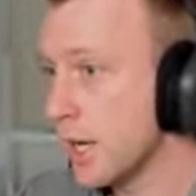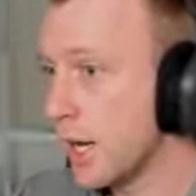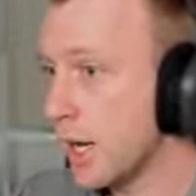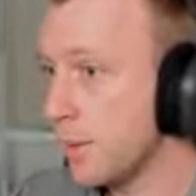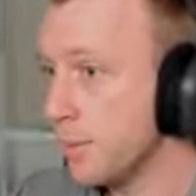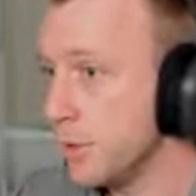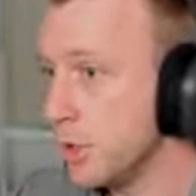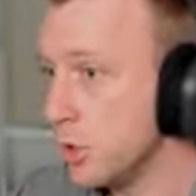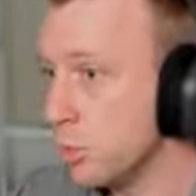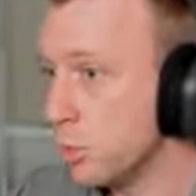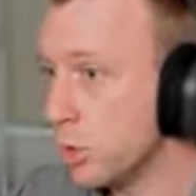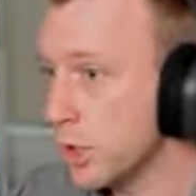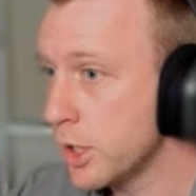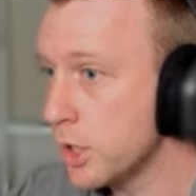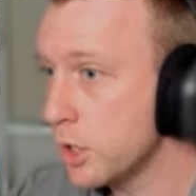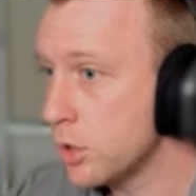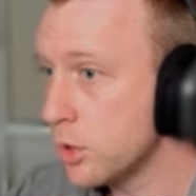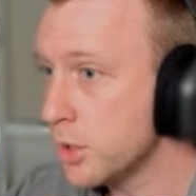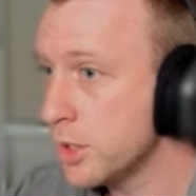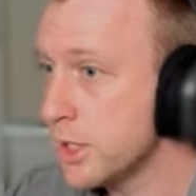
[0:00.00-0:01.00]
you want to
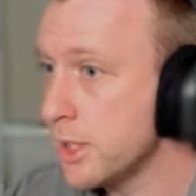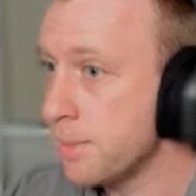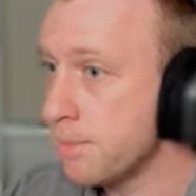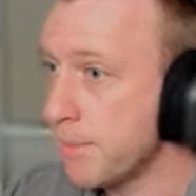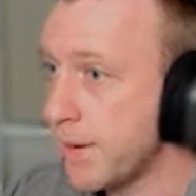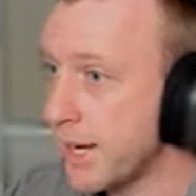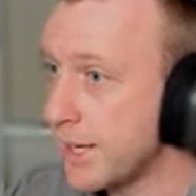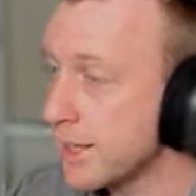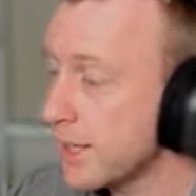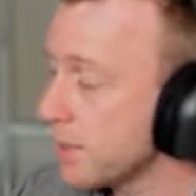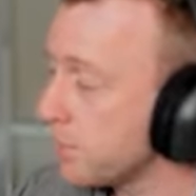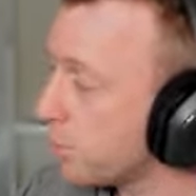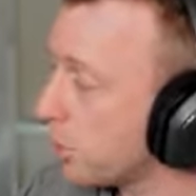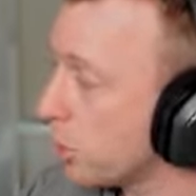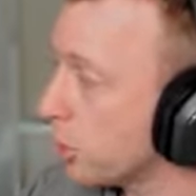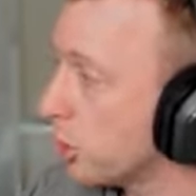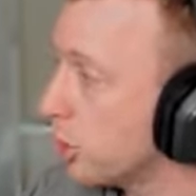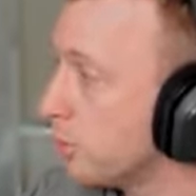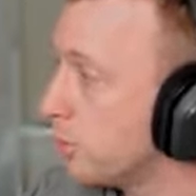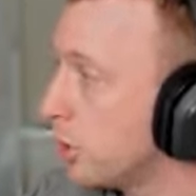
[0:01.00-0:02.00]
use your melee
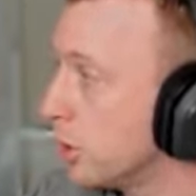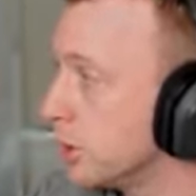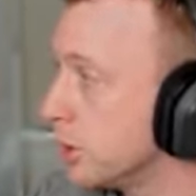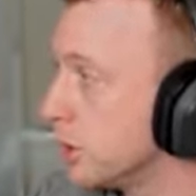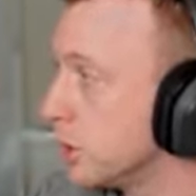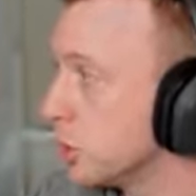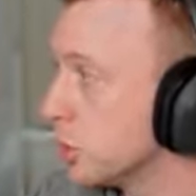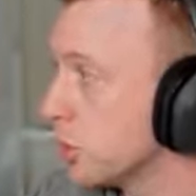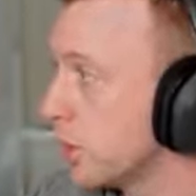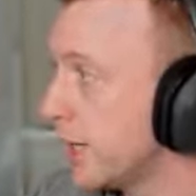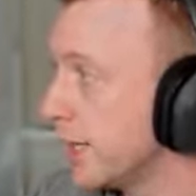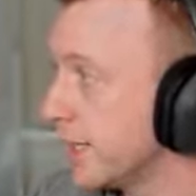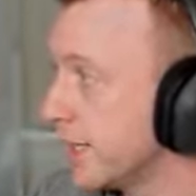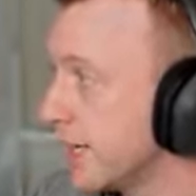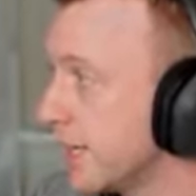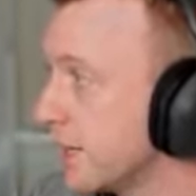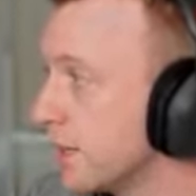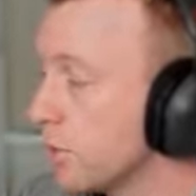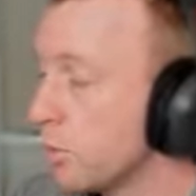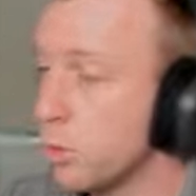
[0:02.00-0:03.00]
Pokemon to try and
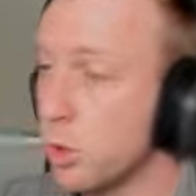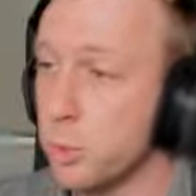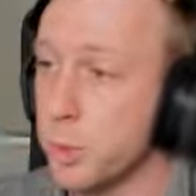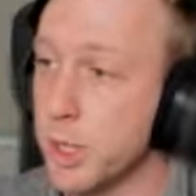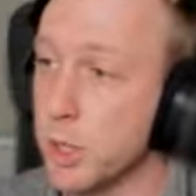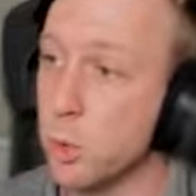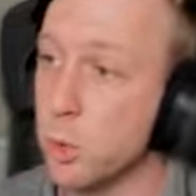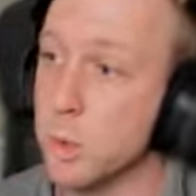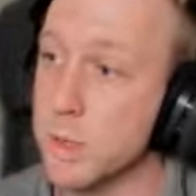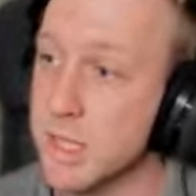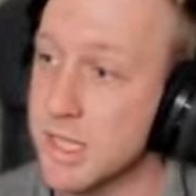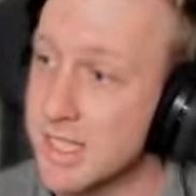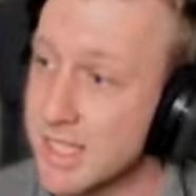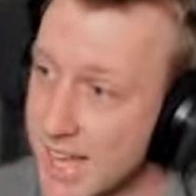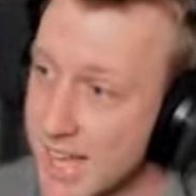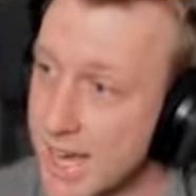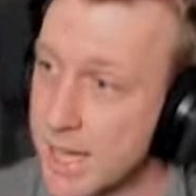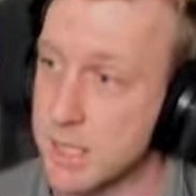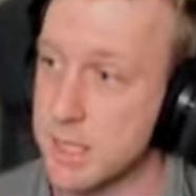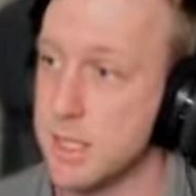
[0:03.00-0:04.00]
get what we call
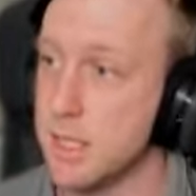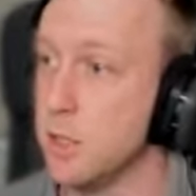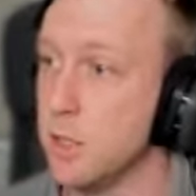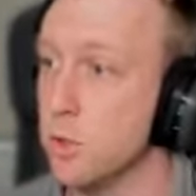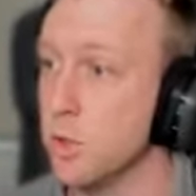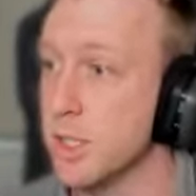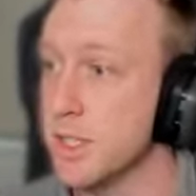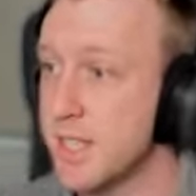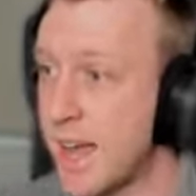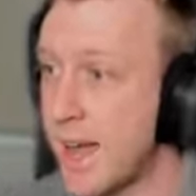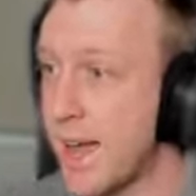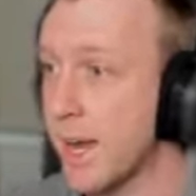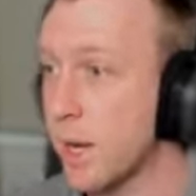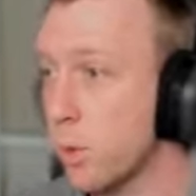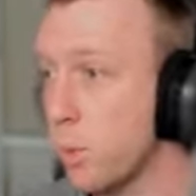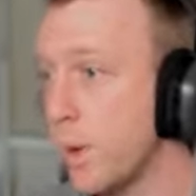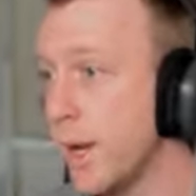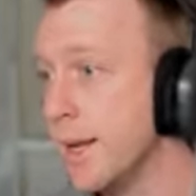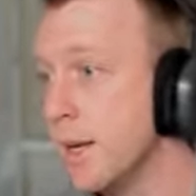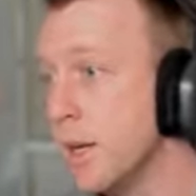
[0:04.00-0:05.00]
stacks in, your
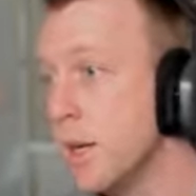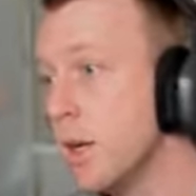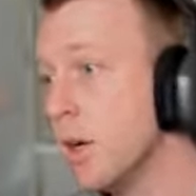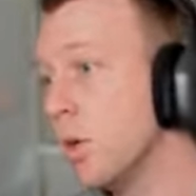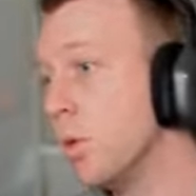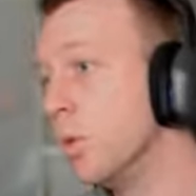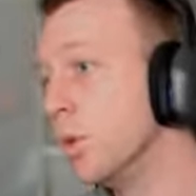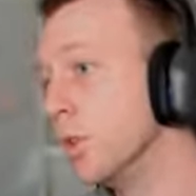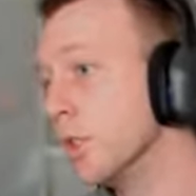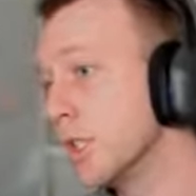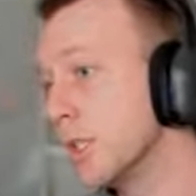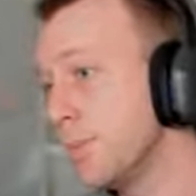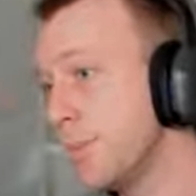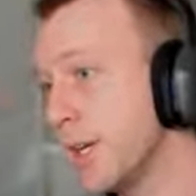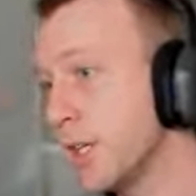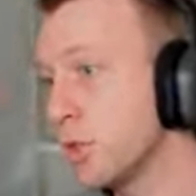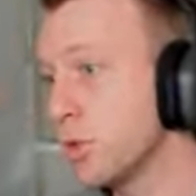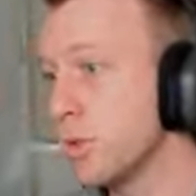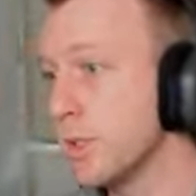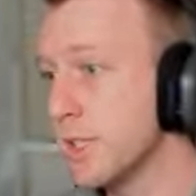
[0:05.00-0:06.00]
attack weight or your
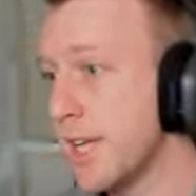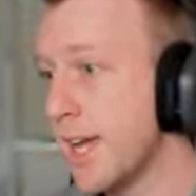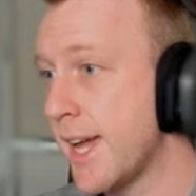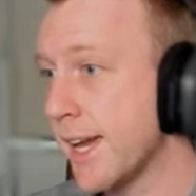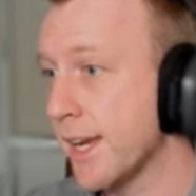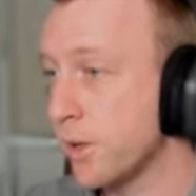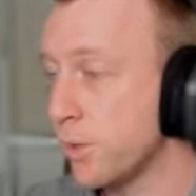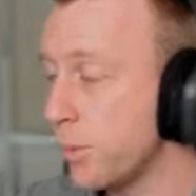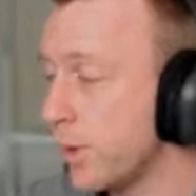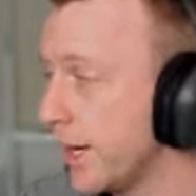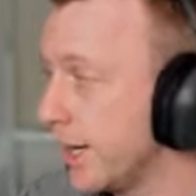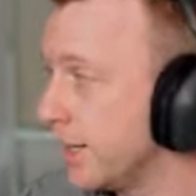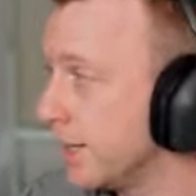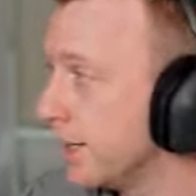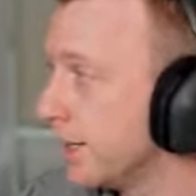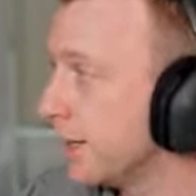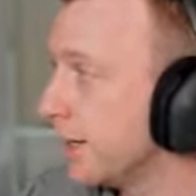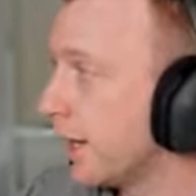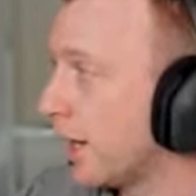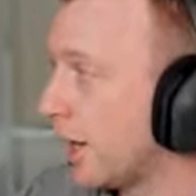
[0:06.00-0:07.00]
special attack weight
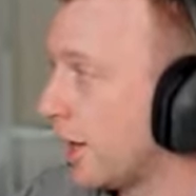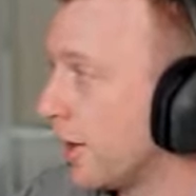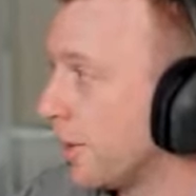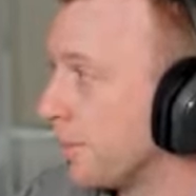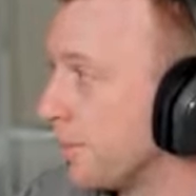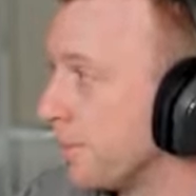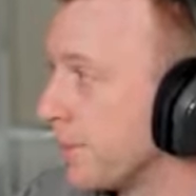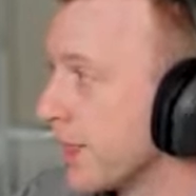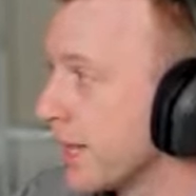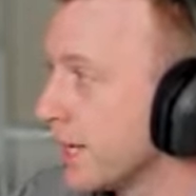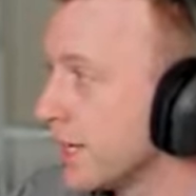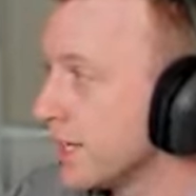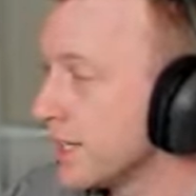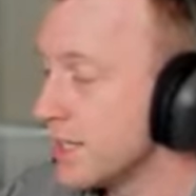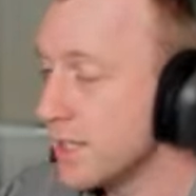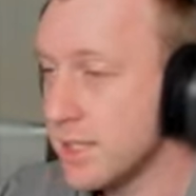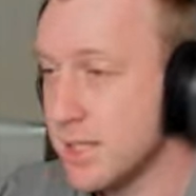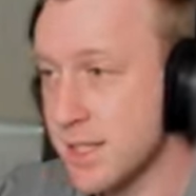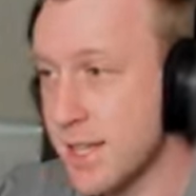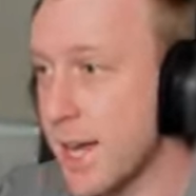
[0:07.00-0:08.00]

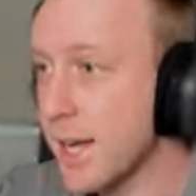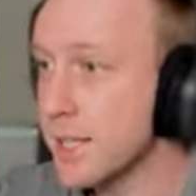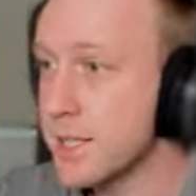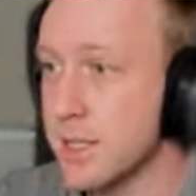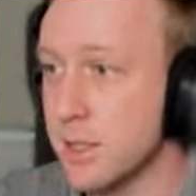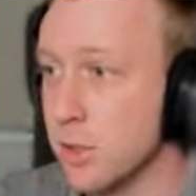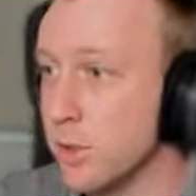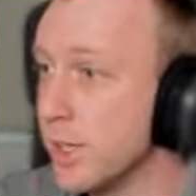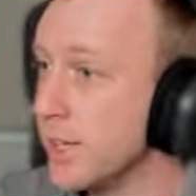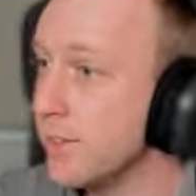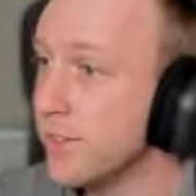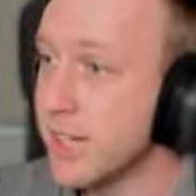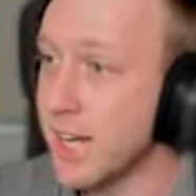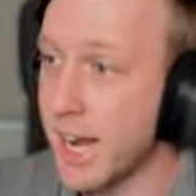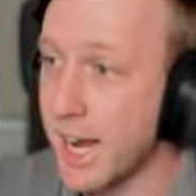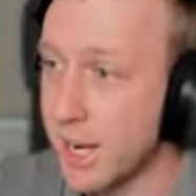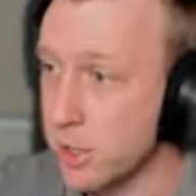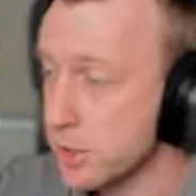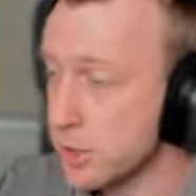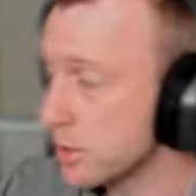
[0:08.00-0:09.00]
stacks in, or even
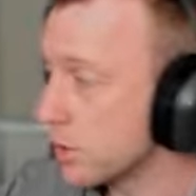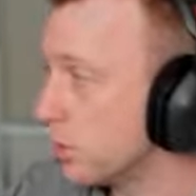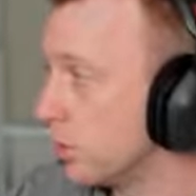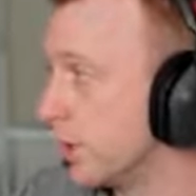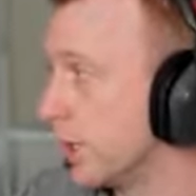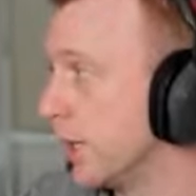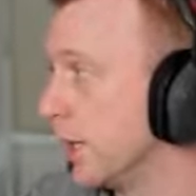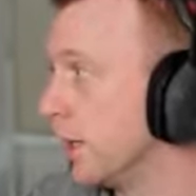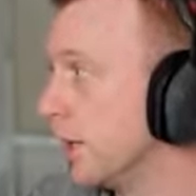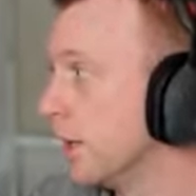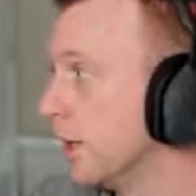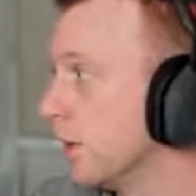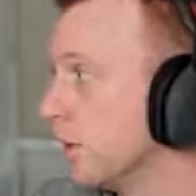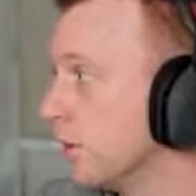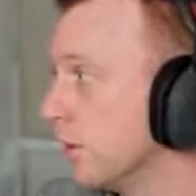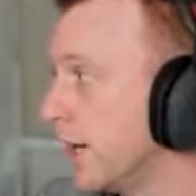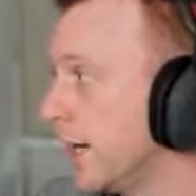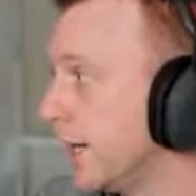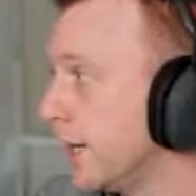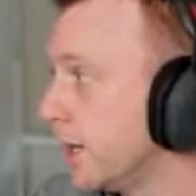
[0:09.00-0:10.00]
Aos Cookie,
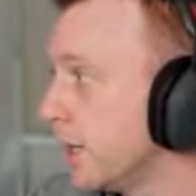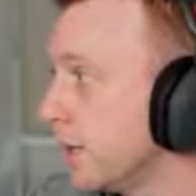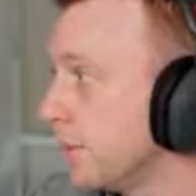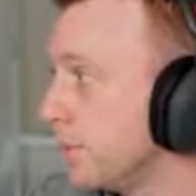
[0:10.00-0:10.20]
right?